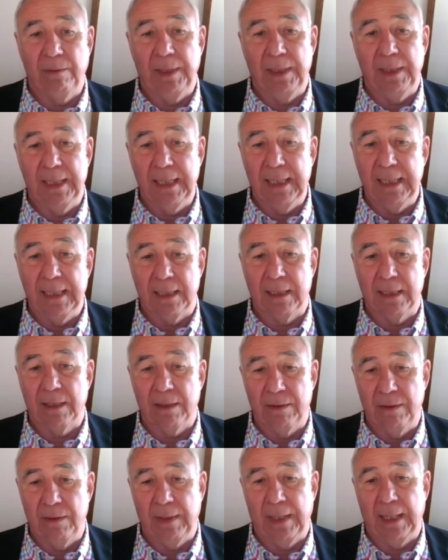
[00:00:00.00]
did
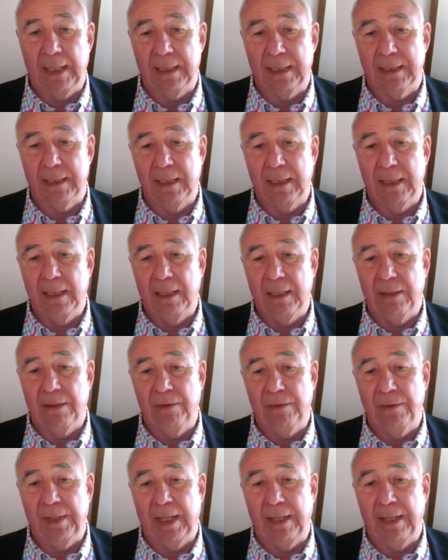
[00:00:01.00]
through
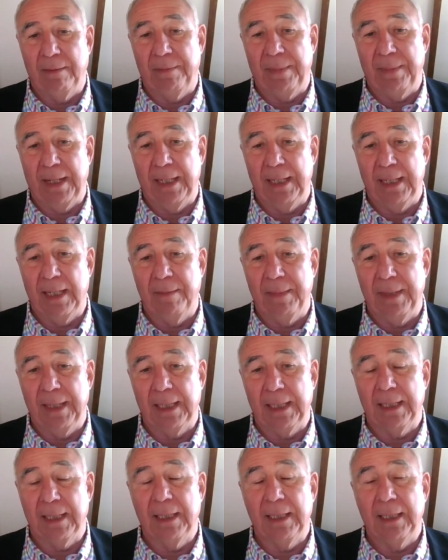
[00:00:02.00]
that
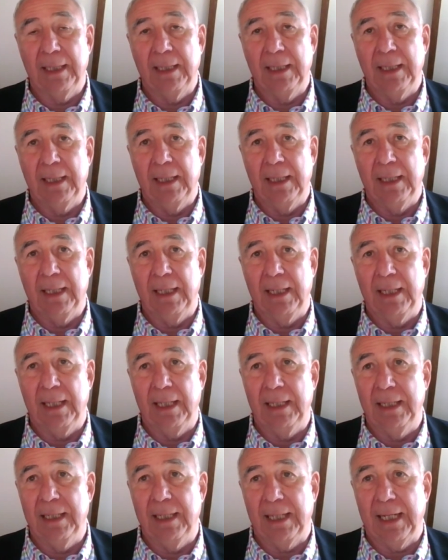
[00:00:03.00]
pandemic
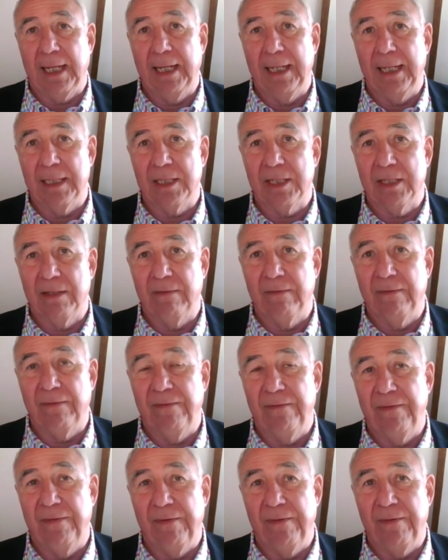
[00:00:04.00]
indicates the
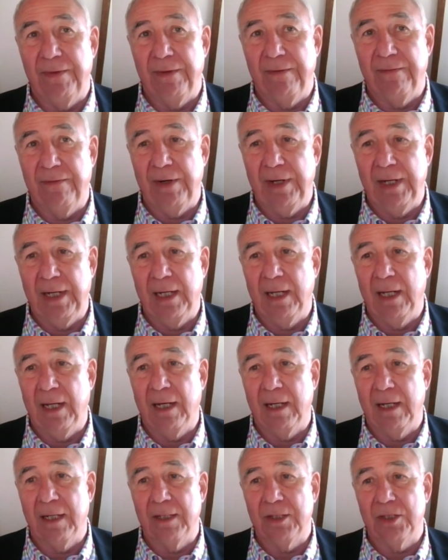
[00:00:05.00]
very
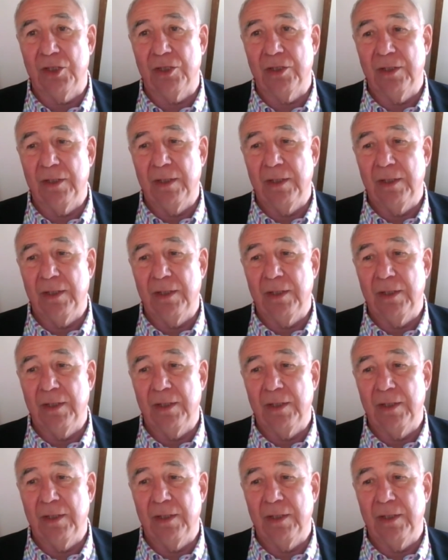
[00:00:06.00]
large